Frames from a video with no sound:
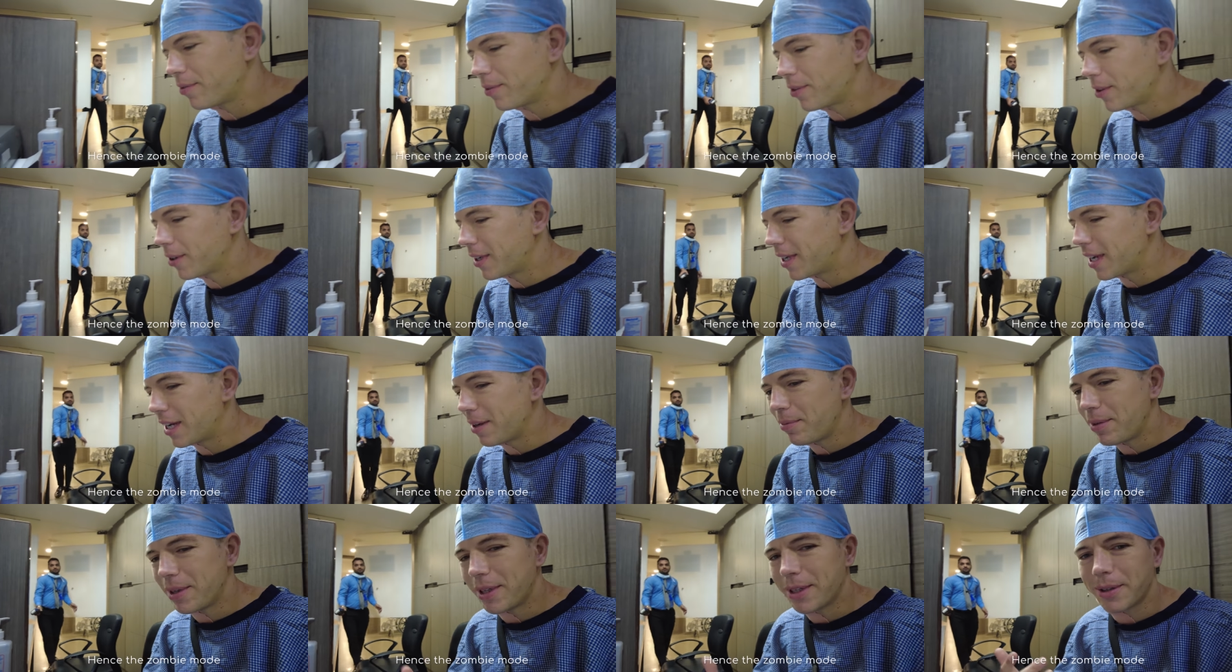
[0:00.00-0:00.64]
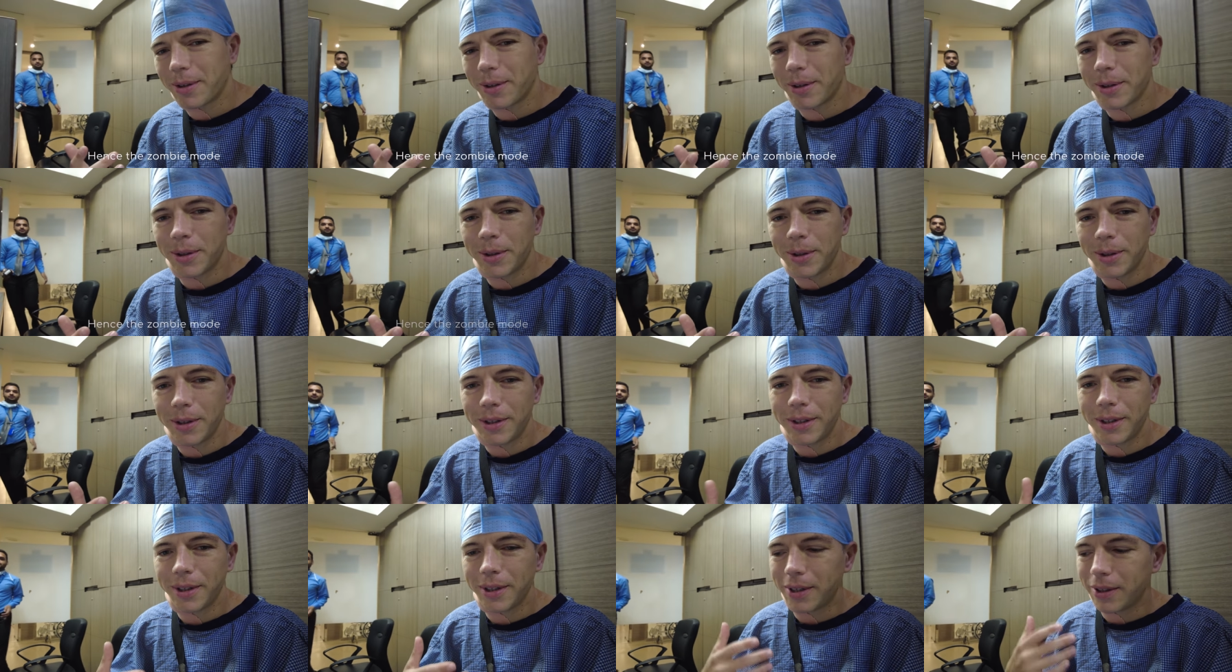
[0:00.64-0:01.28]
of the game, it's all
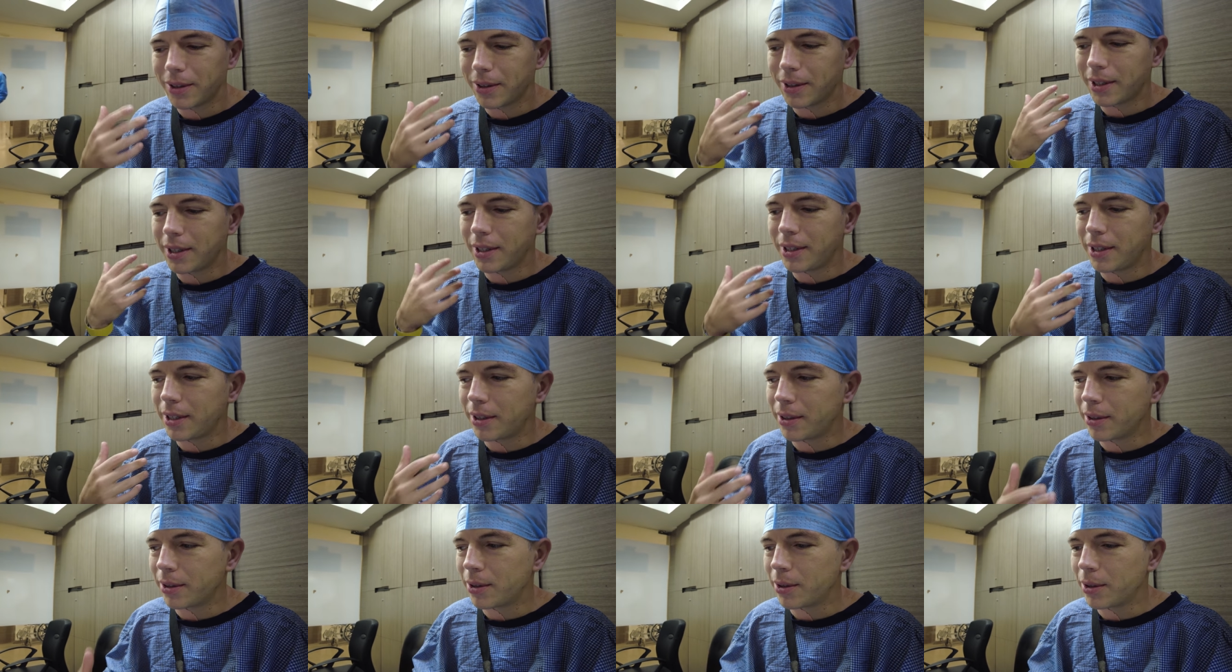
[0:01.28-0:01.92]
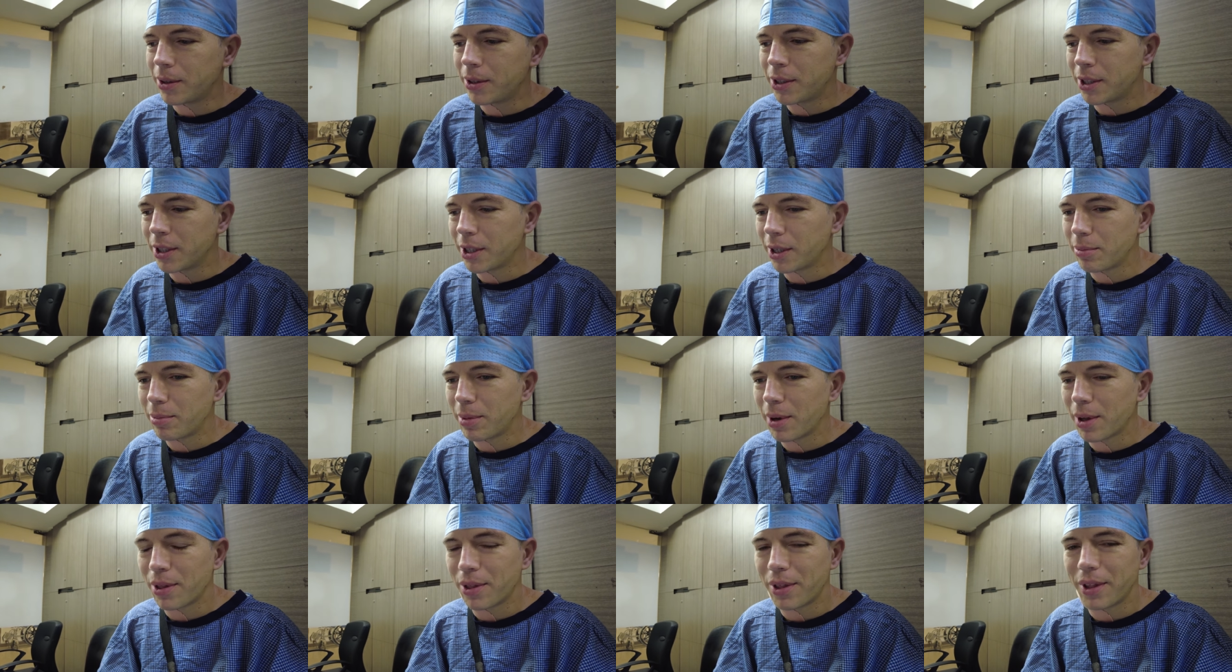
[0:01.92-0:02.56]
good, you know, they did a good
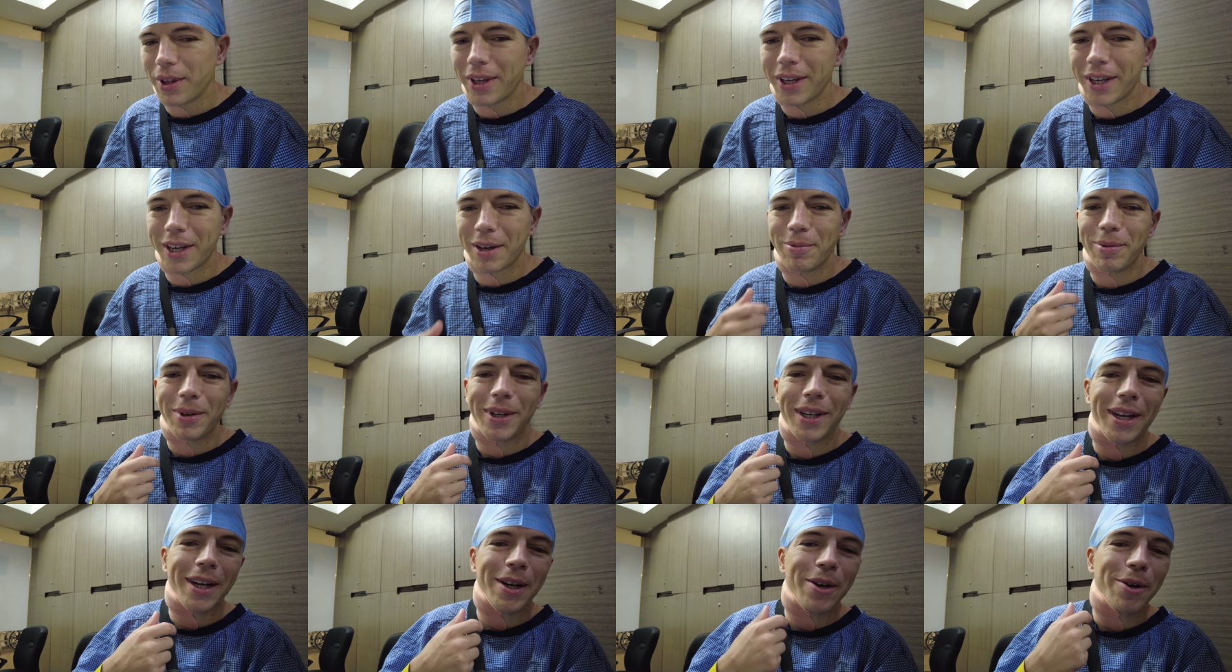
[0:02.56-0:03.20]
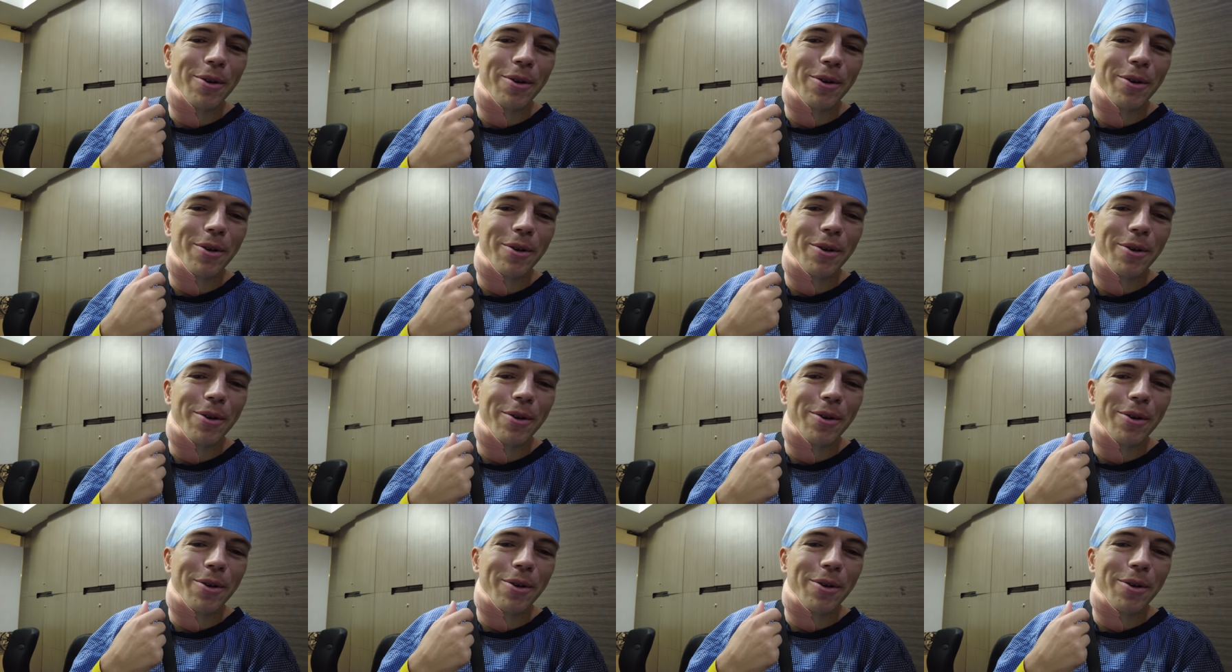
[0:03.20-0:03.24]
job, I think. I mean, I